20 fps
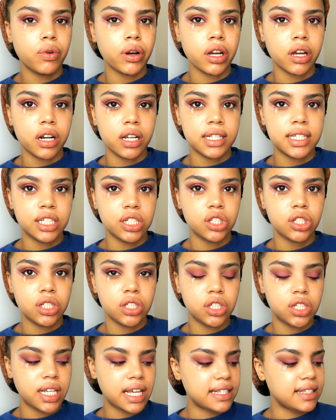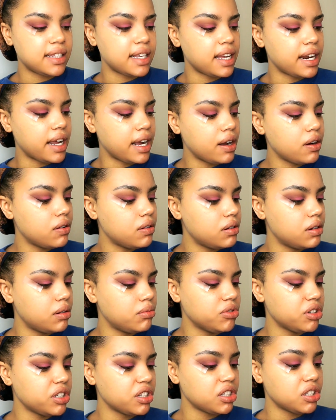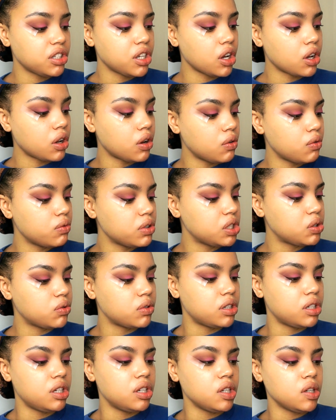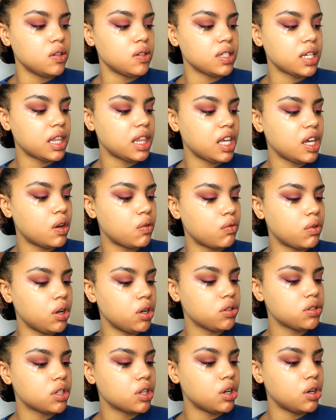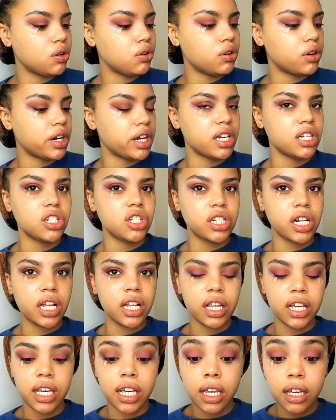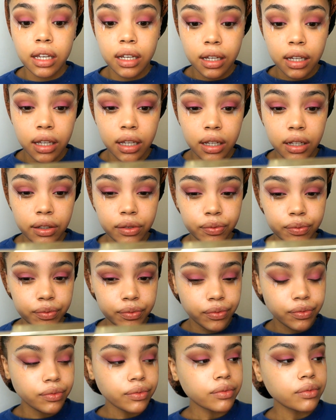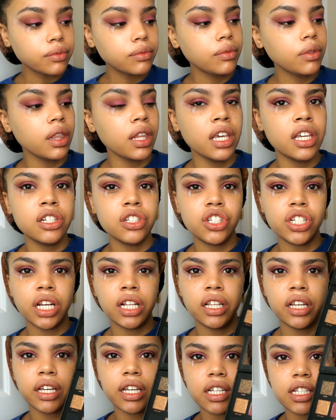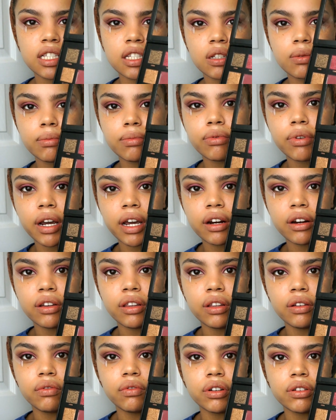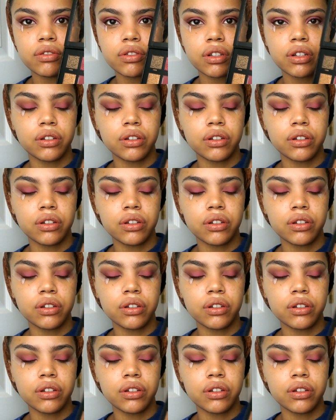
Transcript: we're gonna test that out. I'm just stuck on which one to use. I think Rose Gold or Angelic. Angelic is brighter than Rose